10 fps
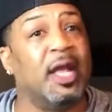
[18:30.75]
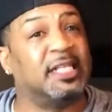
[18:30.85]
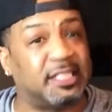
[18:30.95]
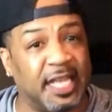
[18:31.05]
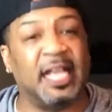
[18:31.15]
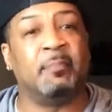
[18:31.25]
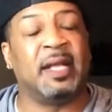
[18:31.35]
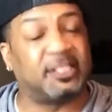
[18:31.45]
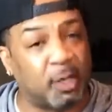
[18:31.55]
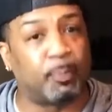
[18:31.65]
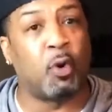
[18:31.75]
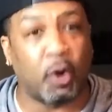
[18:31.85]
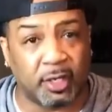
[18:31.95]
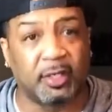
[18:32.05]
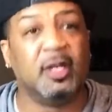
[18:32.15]
It's
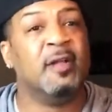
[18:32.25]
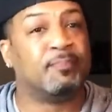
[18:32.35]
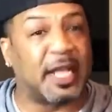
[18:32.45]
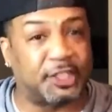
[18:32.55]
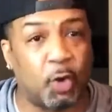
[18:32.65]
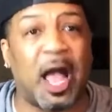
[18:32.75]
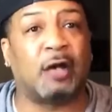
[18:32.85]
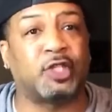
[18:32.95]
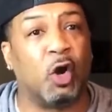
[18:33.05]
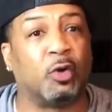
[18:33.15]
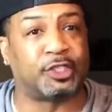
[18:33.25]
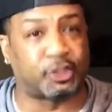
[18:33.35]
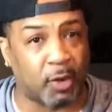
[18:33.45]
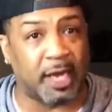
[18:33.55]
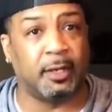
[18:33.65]
important that your household is
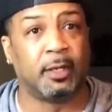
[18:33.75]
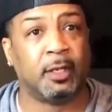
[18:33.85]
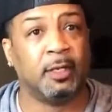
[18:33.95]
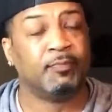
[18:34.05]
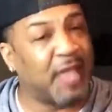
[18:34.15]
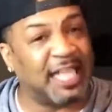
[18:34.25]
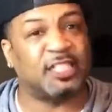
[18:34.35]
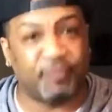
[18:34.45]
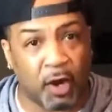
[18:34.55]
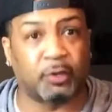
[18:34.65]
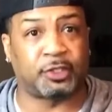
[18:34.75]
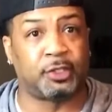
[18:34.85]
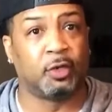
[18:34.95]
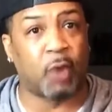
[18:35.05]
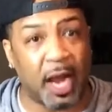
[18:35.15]
straight. That's first,
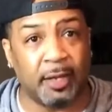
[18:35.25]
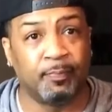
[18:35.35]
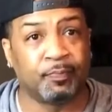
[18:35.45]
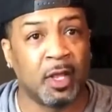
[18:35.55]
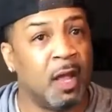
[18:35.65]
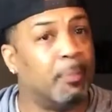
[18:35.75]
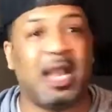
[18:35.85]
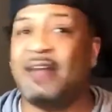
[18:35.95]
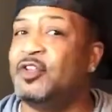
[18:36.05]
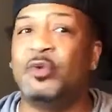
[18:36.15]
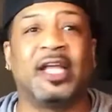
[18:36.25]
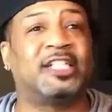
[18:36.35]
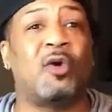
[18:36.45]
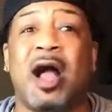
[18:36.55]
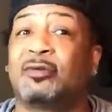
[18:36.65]
right? But after you get
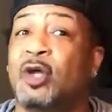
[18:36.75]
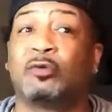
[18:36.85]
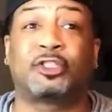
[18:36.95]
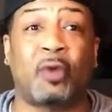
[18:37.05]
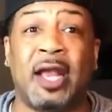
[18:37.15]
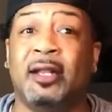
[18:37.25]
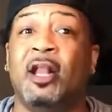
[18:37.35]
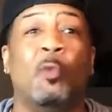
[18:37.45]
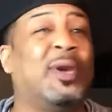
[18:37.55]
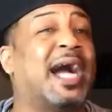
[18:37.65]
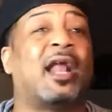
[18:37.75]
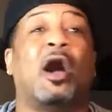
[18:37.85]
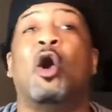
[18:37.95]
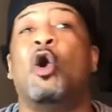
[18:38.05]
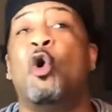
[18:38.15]
your household straight, we got a
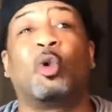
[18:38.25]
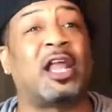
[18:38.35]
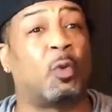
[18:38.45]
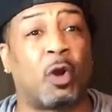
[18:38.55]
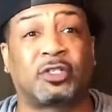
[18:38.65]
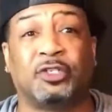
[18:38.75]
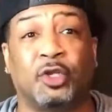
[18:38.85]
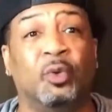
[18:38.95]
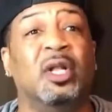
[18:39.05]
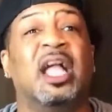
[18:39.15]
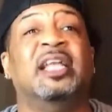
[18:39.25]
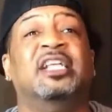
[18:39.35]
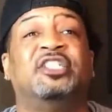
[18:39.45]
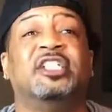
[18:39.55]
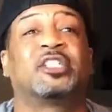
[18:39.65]
whole lot of work to do, and
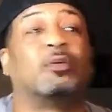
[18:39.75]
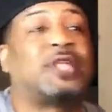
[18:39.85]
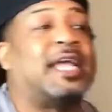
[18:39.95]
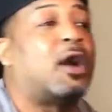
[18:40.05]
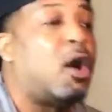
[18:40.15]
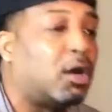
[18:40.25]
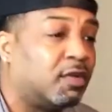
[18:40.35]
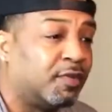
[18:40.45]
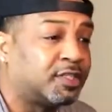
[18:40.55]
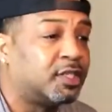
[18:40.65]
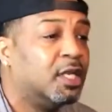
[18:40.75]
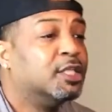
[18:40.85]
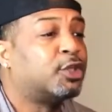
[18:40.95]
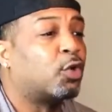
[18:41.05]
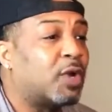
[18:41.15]
this shit is gonna take all of us.
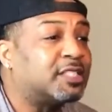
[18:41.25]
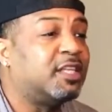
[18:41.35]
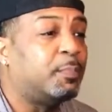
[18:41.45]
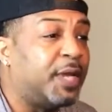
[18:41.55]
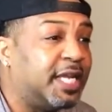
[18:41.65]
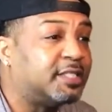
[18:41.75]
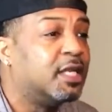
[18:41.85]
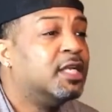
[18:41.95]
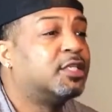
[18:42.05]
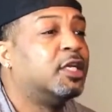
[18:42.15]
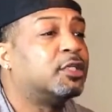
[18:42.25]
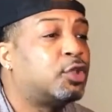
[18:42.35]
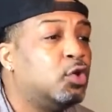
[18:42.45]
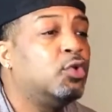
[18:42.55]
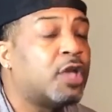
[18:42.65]
So rest in peace to the
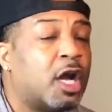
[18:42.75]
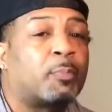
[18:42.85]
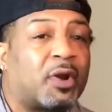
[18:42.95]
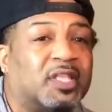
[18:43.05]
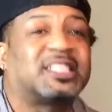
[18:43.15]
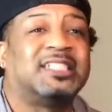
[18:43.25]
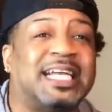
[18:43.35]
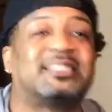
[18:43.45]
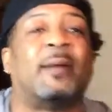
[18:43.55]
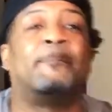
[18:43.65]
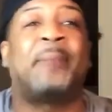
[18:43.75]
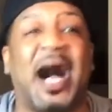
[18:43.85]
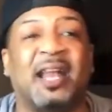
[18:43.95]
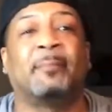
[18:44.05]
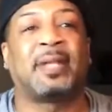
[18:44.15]
2 young brothers, because that's the
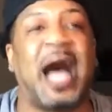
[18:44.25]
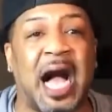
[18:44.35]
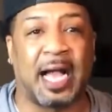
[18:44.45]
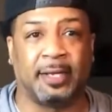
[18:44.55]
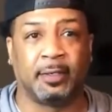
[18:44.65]
bottom line.